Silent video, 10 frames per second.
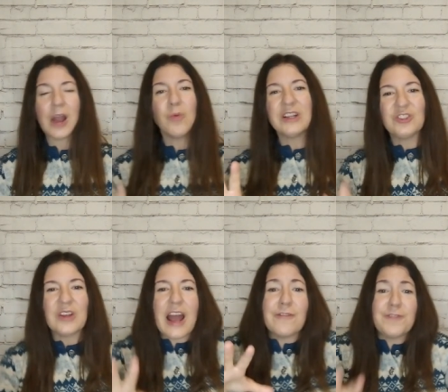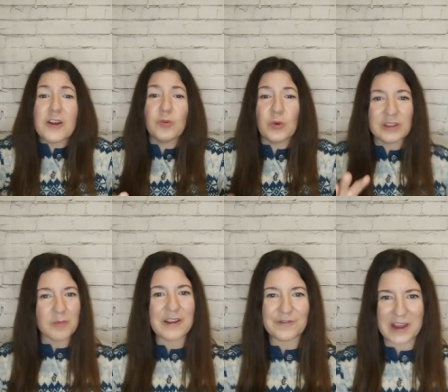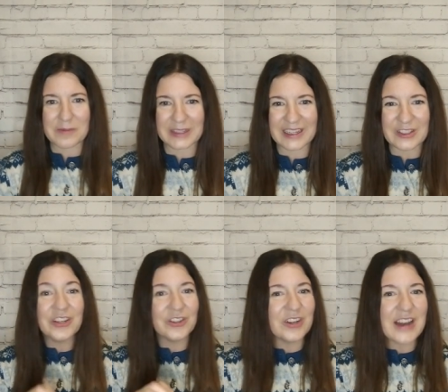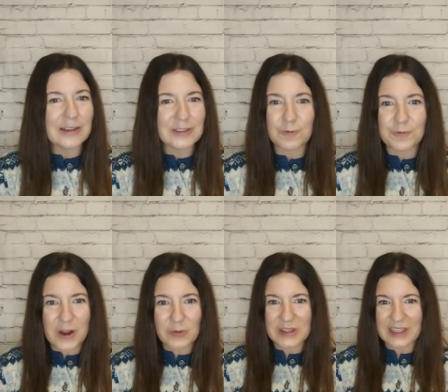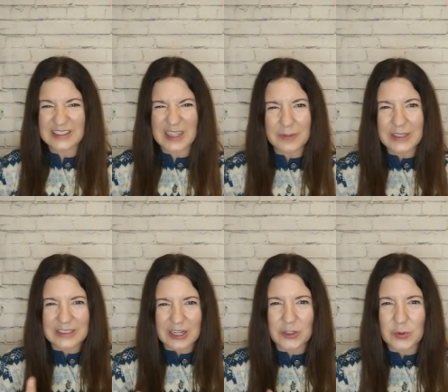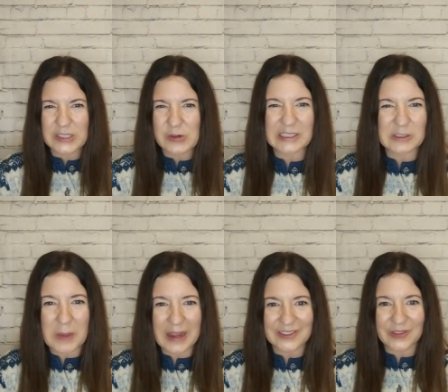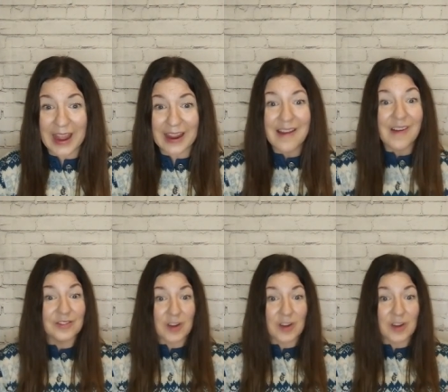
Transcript: I want you to have fun with my family and you're going to have some fun with us and I'm going to tell you what to expect, okay?